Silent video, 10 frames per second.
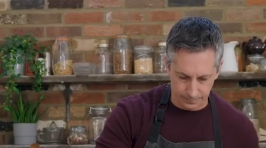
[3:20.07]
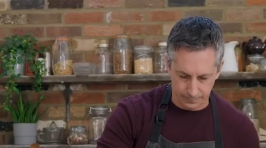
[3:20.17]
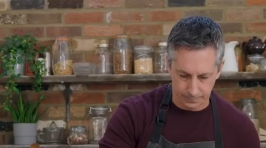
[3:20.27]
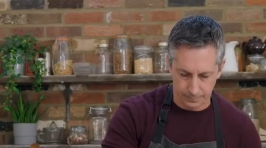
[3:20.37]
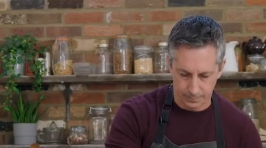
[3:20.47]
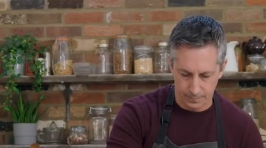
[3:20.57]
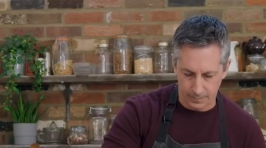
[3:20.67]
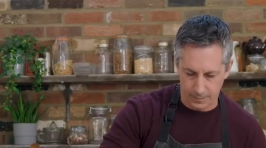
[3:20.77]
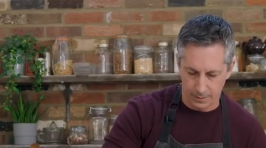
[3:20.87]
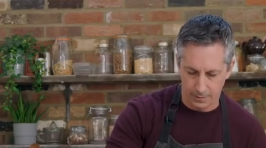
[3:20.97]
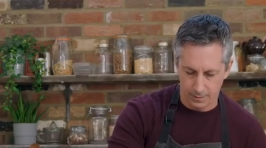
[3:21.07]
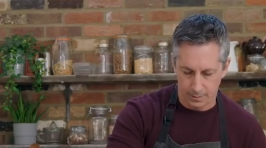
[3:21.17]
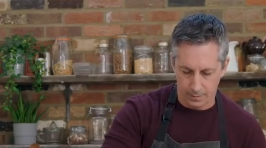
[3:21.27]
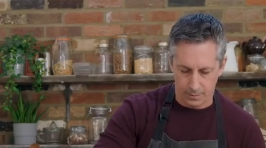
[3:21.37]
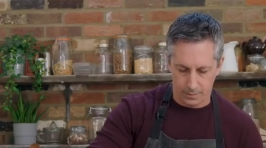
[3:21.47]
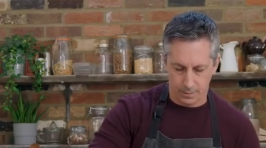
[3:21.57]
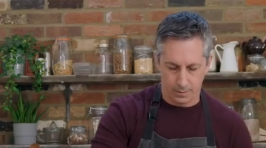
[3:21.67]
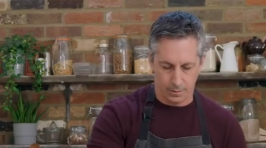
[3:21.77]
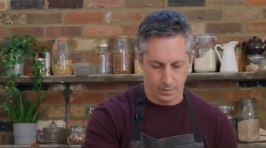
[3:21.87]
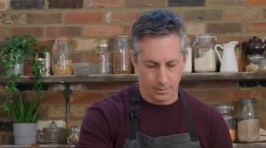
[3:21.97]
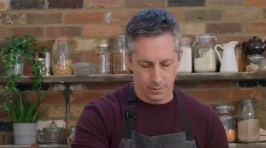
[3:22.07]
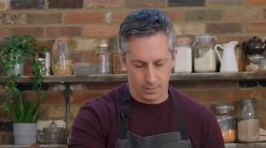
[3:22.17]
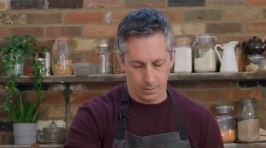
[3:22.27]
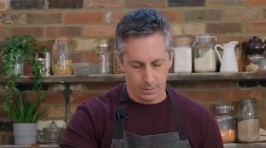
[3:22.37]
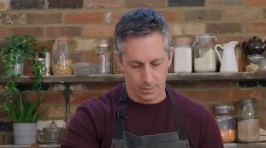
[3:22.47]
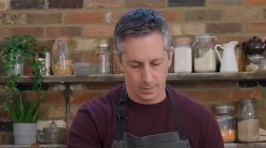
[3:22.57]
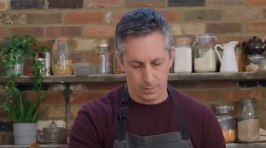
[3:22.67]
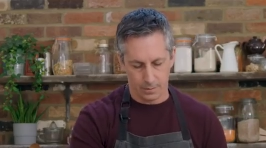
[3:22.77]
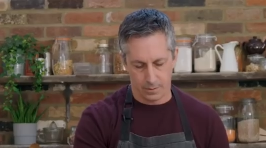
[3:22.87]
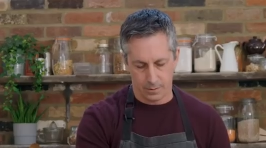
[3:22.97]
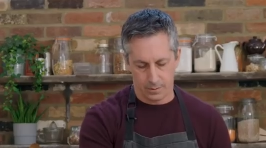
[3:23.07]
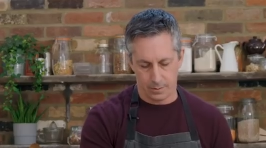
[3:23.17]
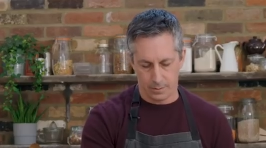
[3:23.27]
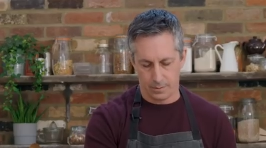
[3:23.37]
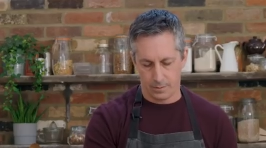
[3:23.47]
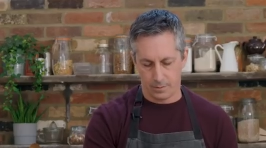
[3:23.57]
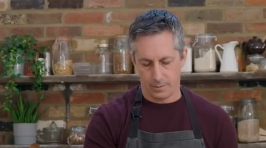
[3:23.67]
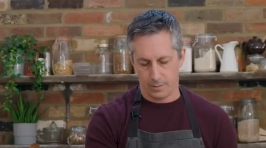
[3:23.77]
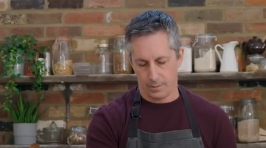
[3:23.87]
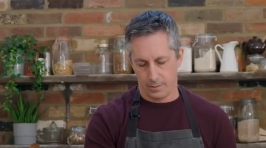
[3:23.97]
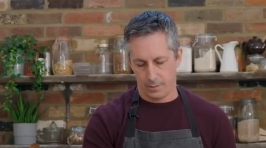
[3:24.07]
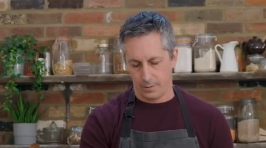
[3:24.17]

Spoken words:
[no speech]